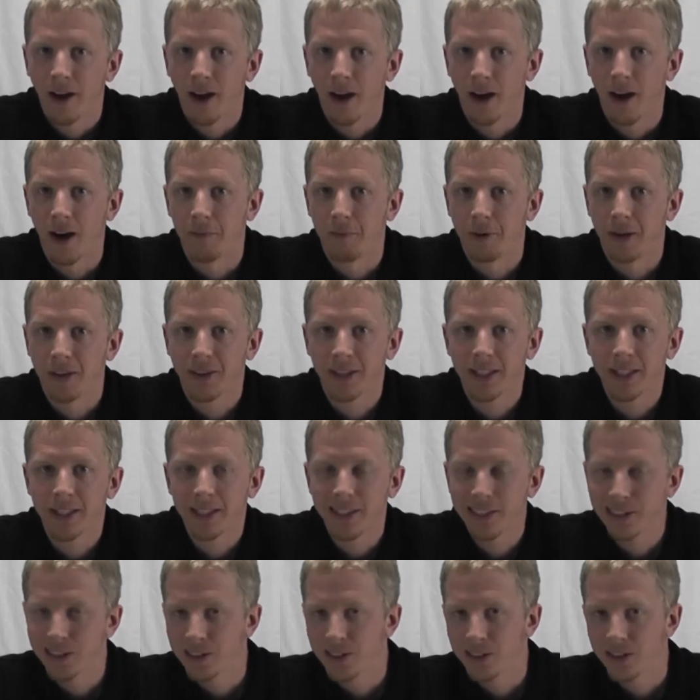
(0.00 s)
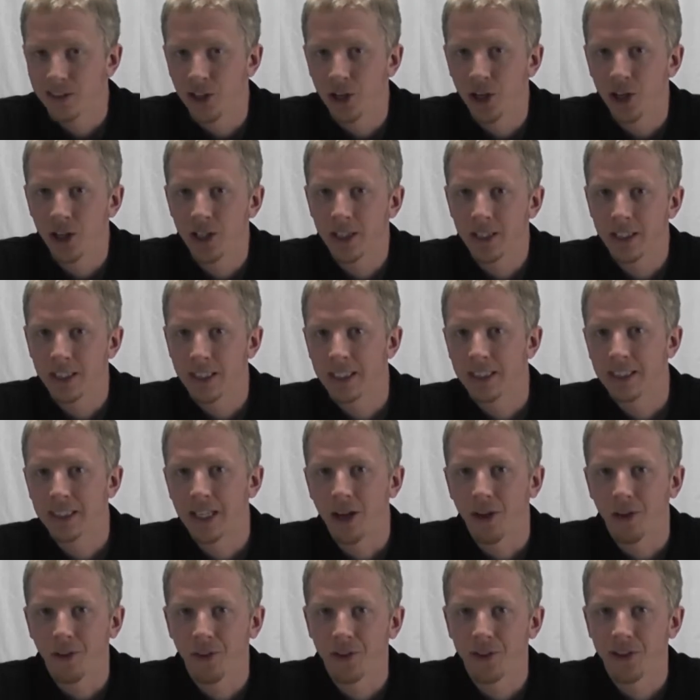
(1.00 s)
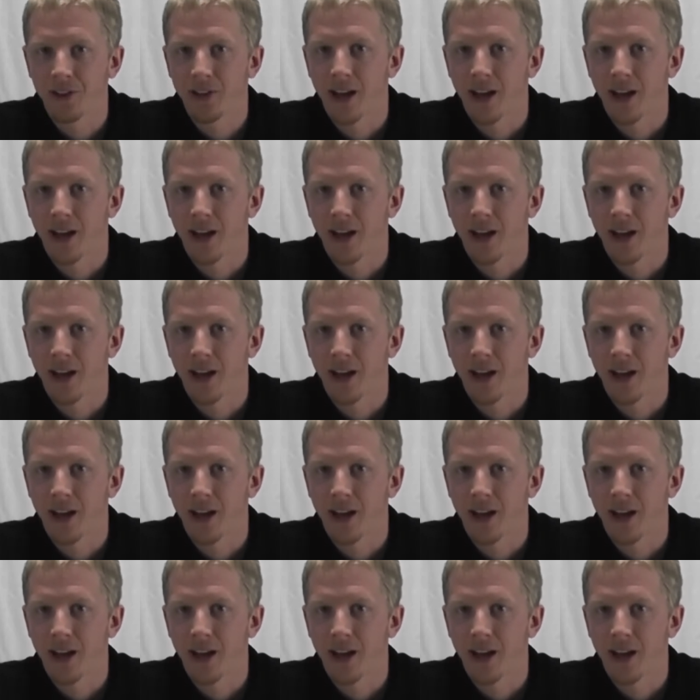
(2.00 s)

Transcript: I think it is good, it is healthy